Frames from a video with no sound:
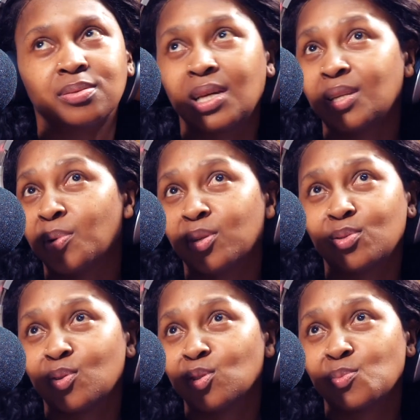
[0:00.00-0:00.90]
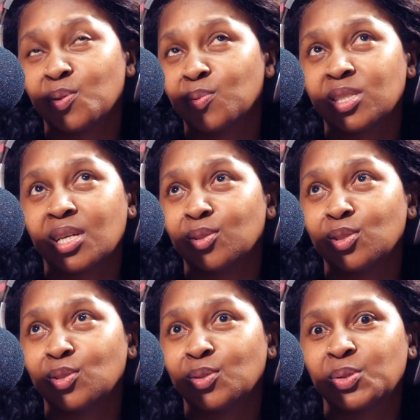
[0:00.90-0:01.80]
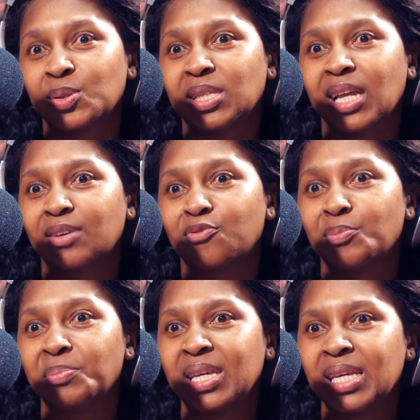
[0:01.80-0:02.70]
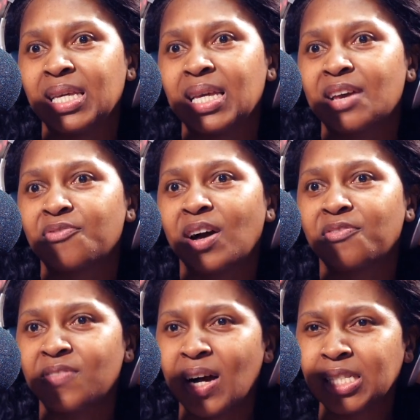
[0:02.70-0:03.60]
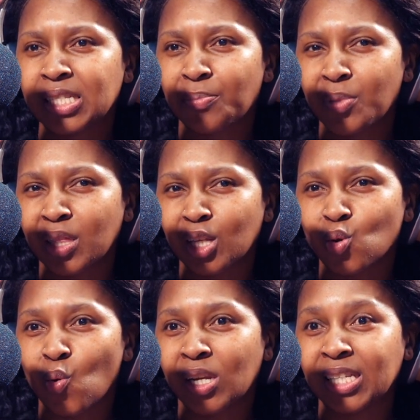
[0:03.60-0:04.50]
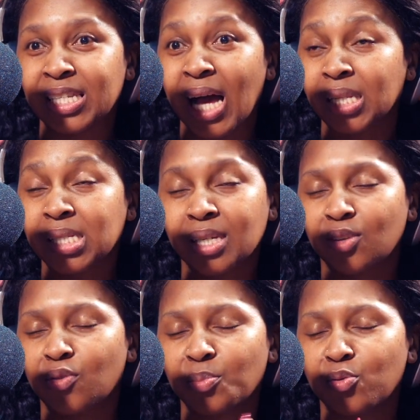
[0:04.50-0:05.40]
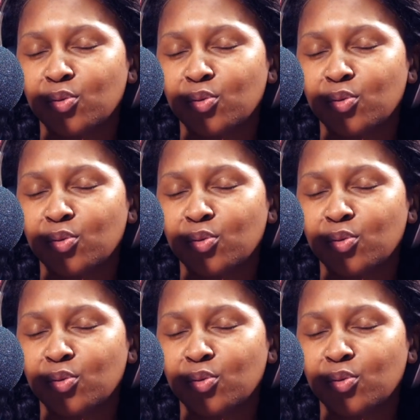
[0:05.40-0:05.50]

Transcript: anybody who knows me will tell you, for me, if I find something that's quality, I'll sing it from the